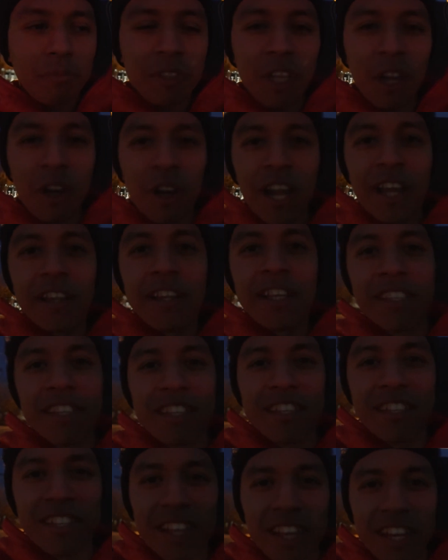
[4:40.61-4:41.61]
Oh yeah, this
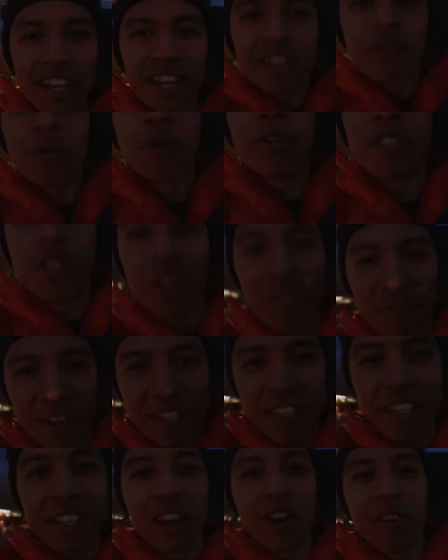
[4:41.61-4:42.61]
is the, we're still
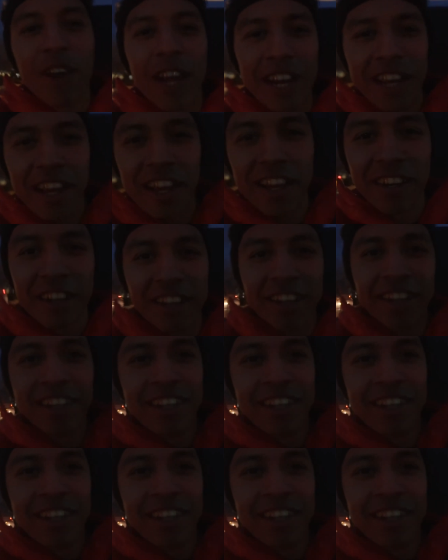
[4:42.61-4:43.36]
fixing our radiator.